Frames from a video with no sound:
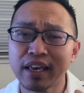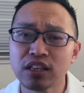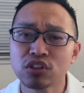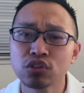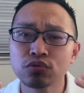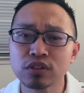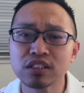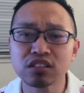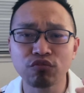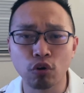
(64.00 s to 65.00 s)
into
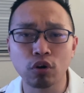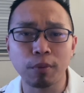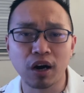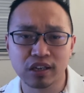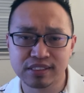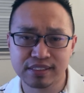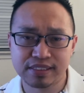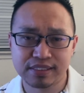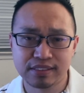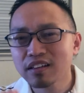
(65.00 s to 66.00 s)
these 4
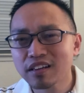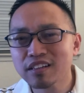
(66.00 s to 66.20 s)
boxes. And